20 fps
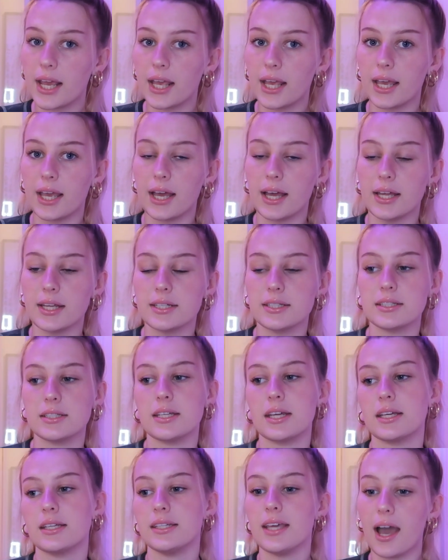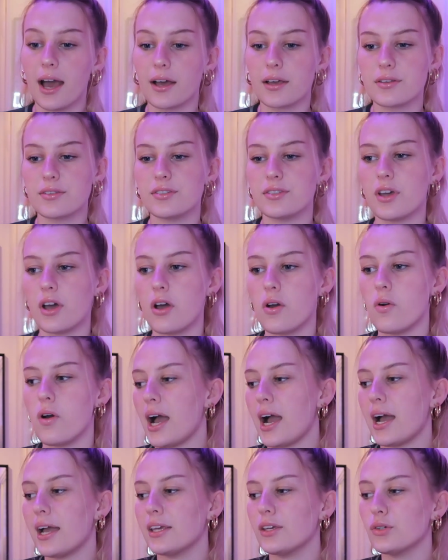And yeah, so
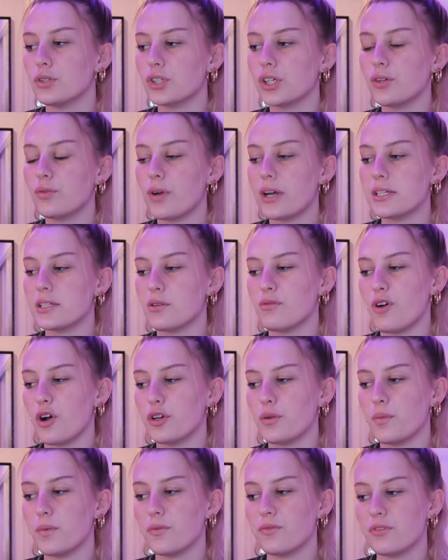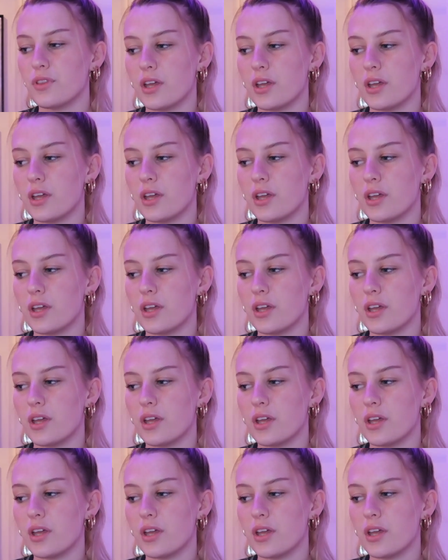I usually raise the volume of